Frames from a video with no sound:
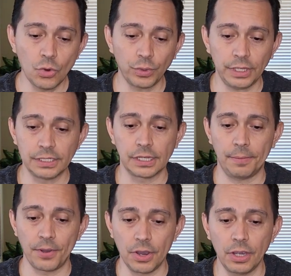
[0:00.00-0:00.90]
with these
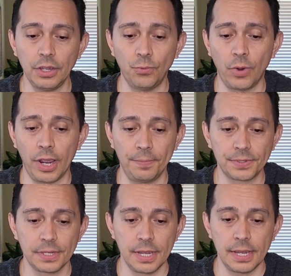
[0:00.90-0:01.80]
type of Huggy
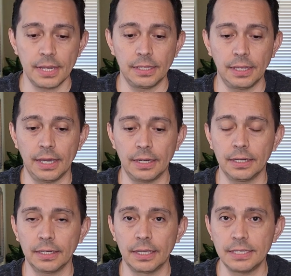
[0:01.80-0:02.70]
wipes
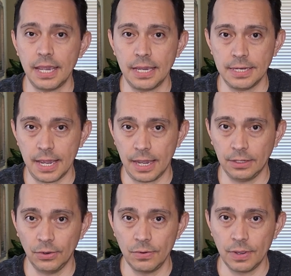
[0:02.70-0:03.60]
that contain
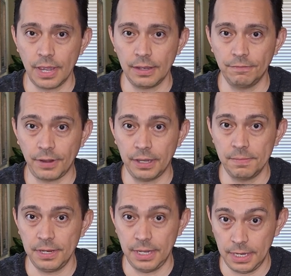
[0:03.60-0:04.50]
aloe and
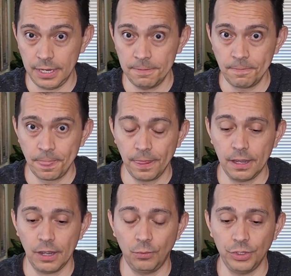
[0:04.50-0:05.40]
vitamin E,
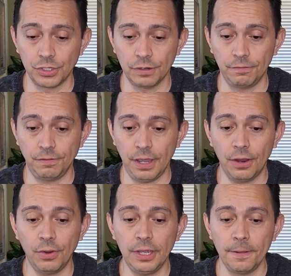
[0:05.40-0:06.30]
which are
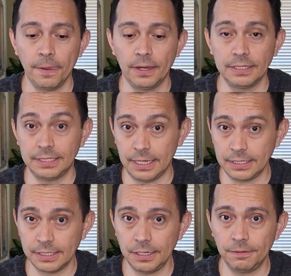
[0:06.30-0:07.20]
very
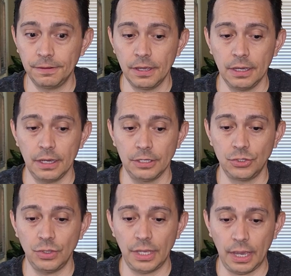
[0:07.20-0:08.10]
sensitive
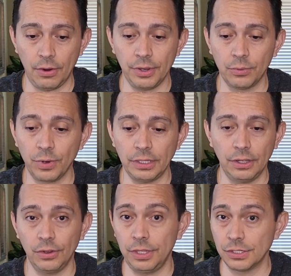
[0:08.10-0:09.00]
to the area right
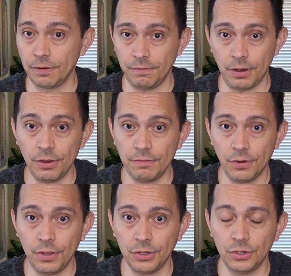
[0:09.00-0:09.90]
there. These are very,
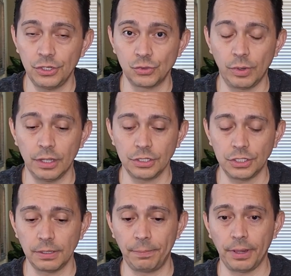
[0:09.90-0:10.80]
very good as well.
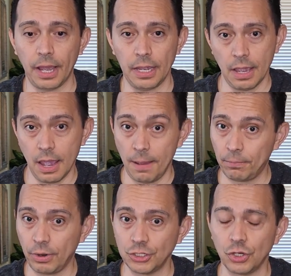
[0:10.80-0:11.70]
Just apply
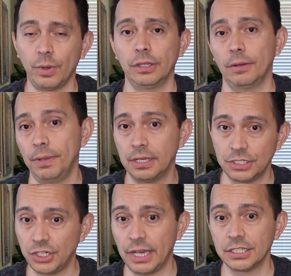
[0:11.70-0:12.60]
pressure right there because
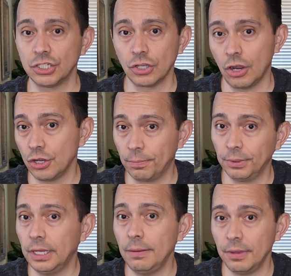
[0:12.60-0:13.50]
chances are you're
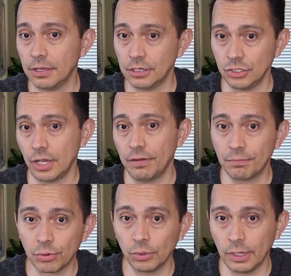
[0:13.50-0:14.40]
bleeding because you have
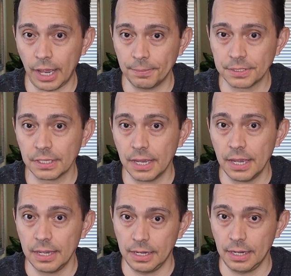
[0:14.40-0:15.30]
prolapsed
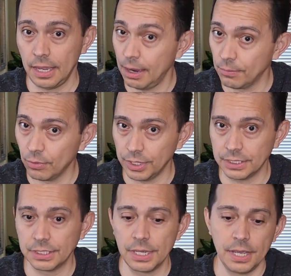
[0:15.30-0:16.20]

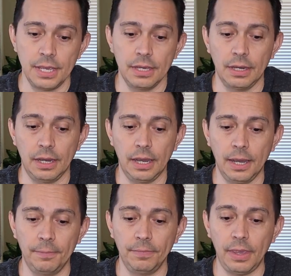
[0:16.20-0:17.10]
hemorrhoids.
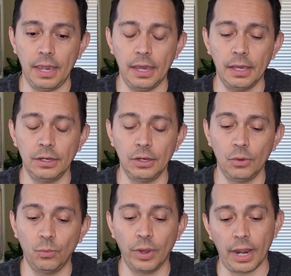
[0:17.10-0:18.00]
And
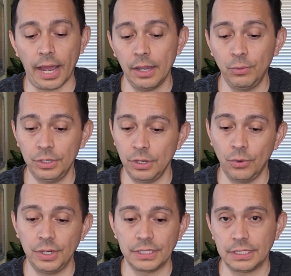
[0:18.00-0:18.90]
what I would
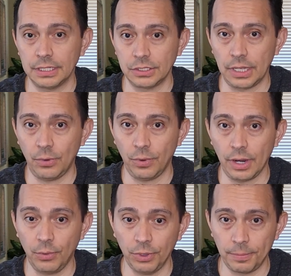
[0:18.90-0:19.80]
notice is that when
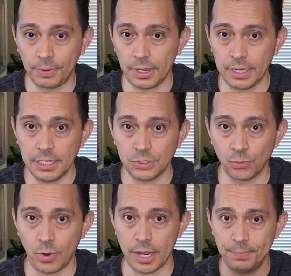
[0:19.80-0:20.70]
I would apply these
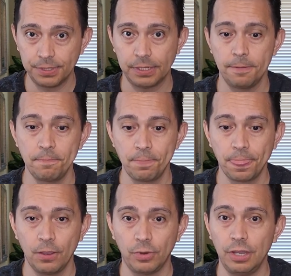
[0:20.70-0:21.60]
wipes,
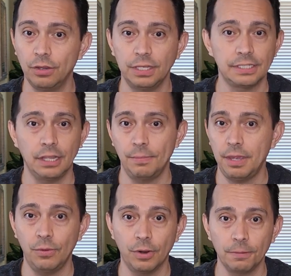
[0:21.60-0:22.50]
right here, they sell them
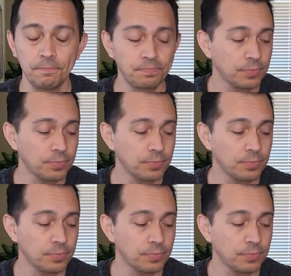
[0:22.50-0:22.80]
anywhere.